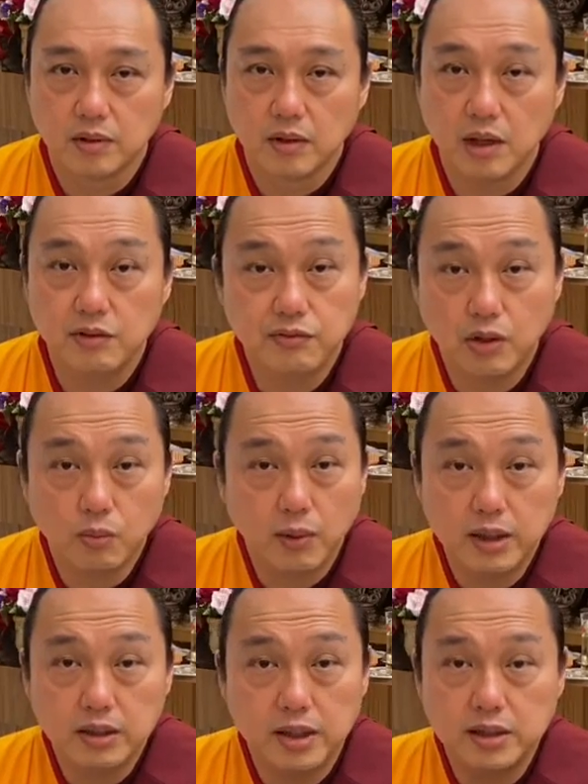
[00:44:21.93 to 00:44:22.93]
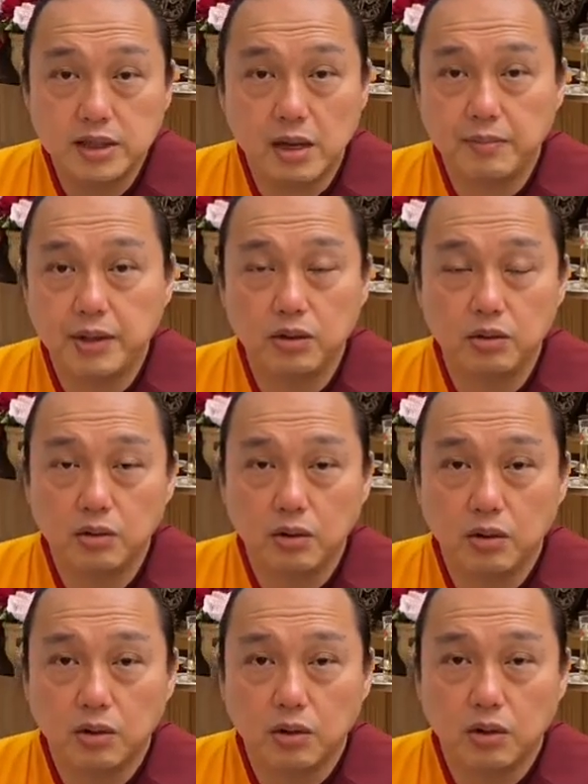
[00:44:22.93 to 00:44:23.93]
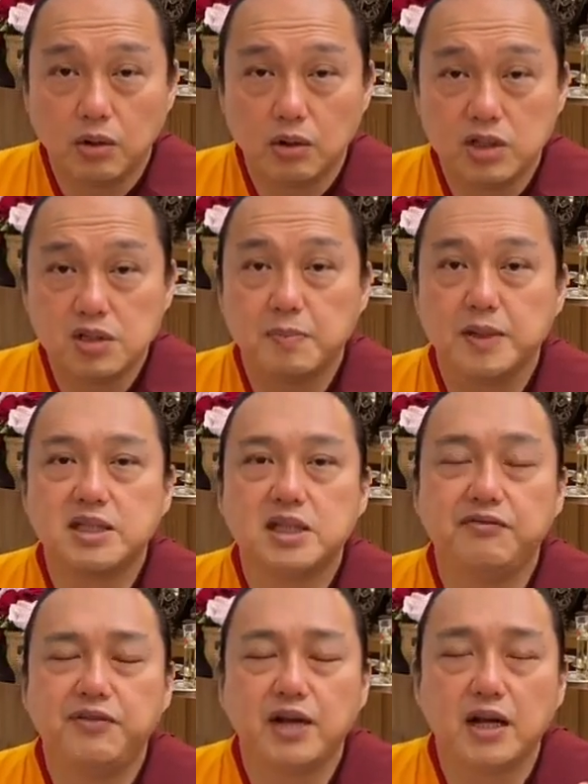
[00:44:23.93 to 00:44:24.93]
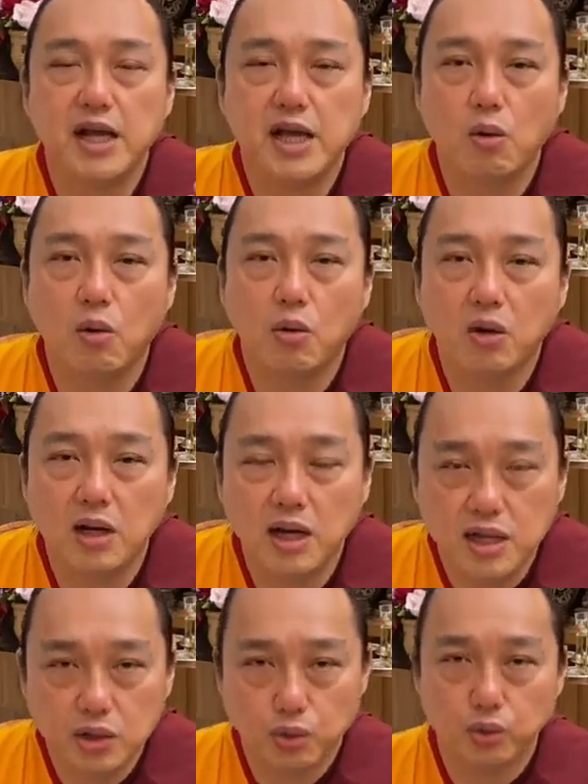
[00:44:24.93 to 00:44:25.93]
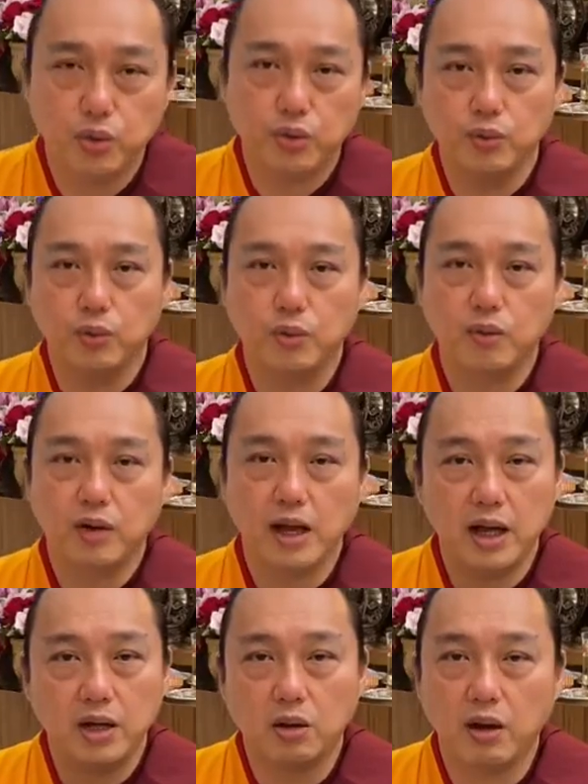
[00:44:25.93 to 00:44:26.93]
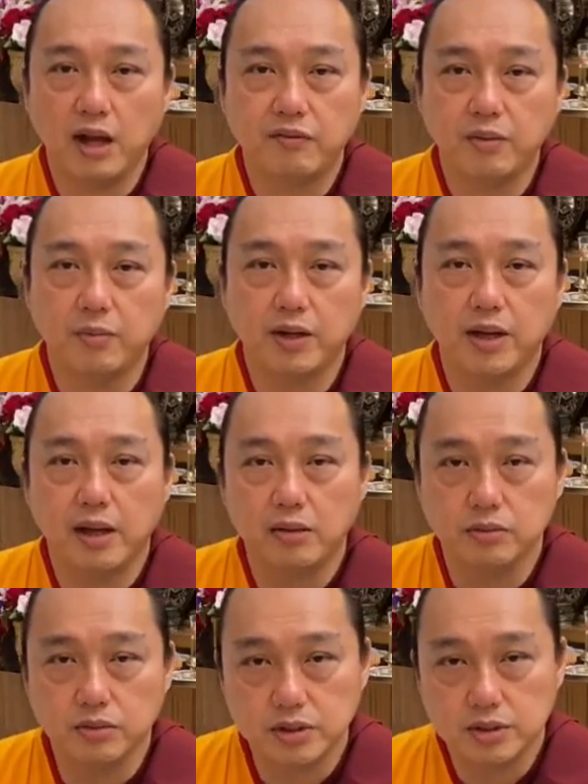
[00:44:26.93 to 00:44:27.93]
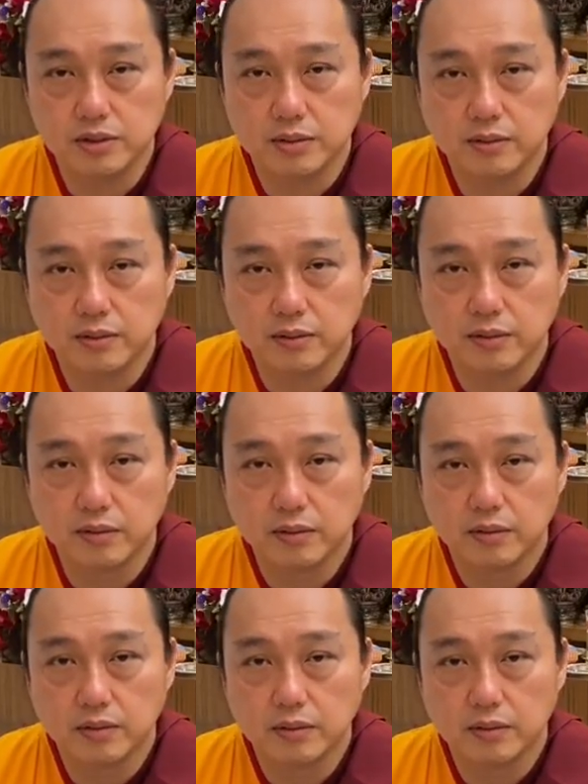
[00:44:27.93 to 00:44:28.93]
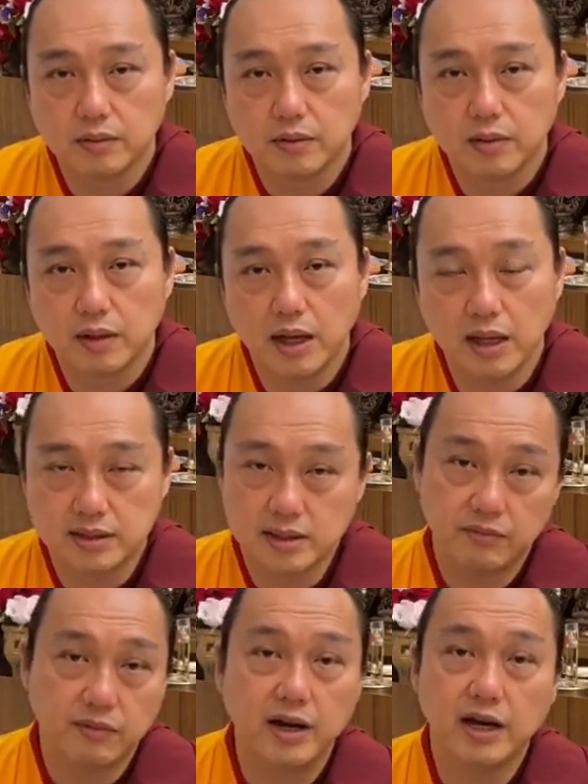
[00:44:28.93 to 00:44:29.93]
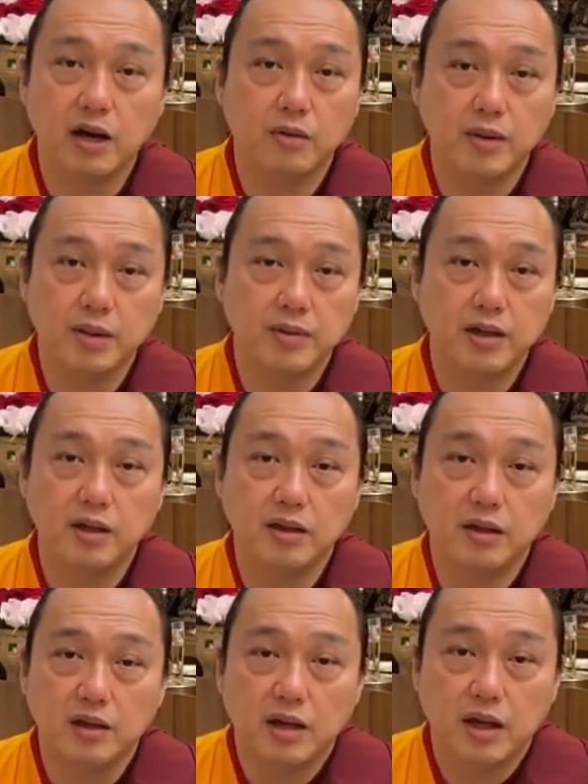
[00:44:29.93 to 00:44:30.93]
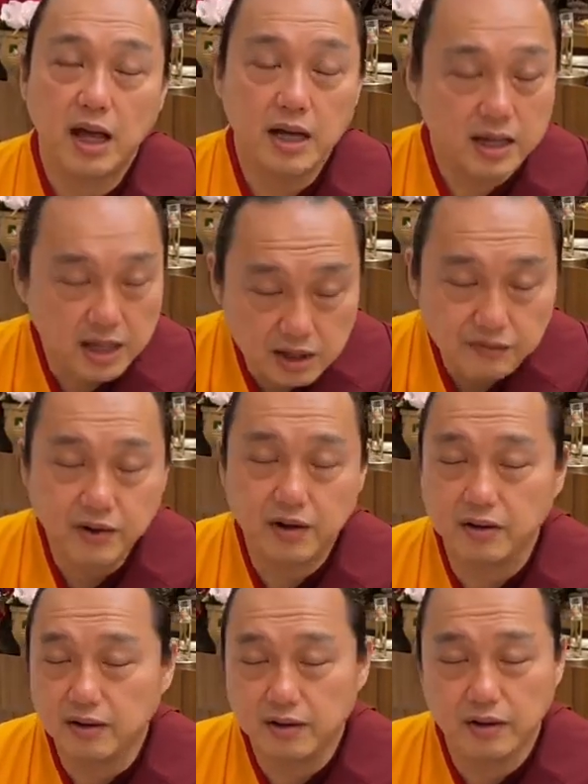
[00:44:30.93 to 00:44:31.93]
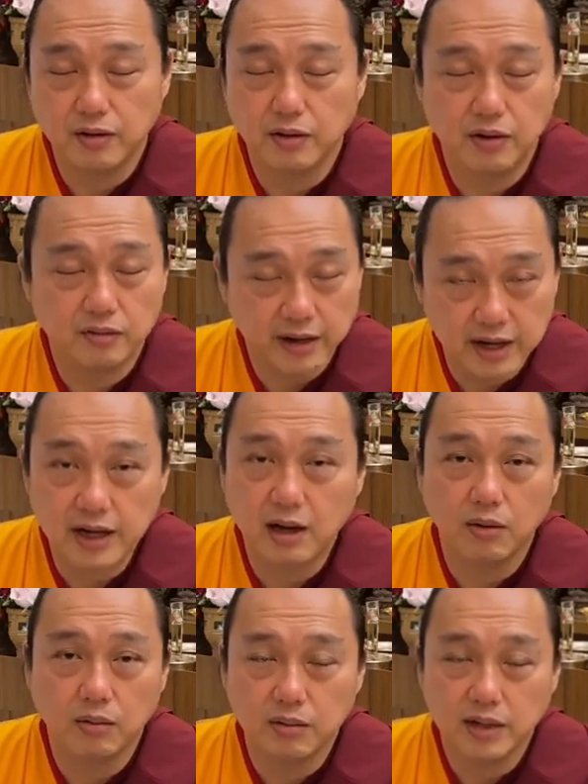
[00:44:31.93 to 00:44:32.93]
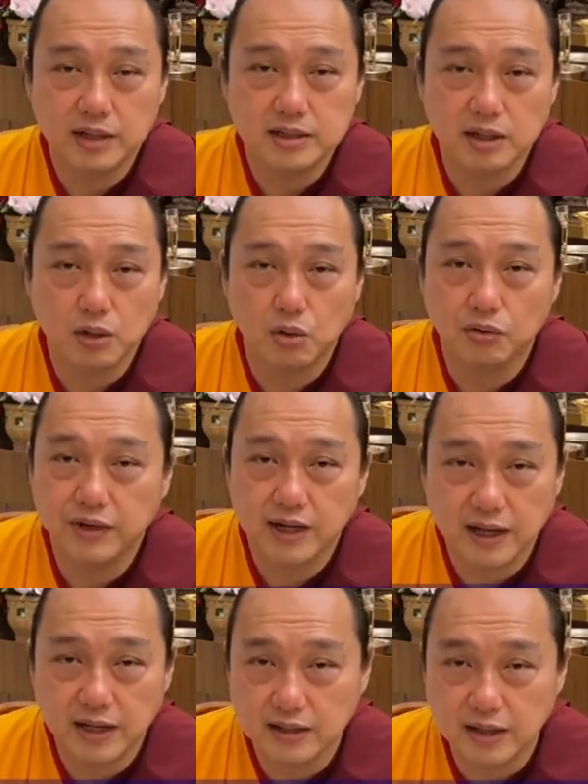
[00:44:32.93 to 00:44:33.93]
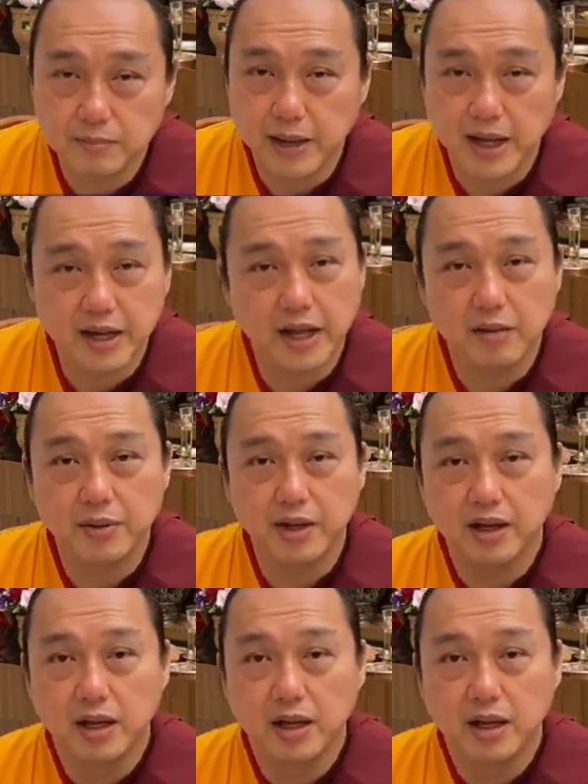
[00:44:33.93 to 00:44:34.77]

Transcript: If not, why things happen specifically only to you and not everybody else? Except right now maybe, and even right now there's a COVID-19 pandemic.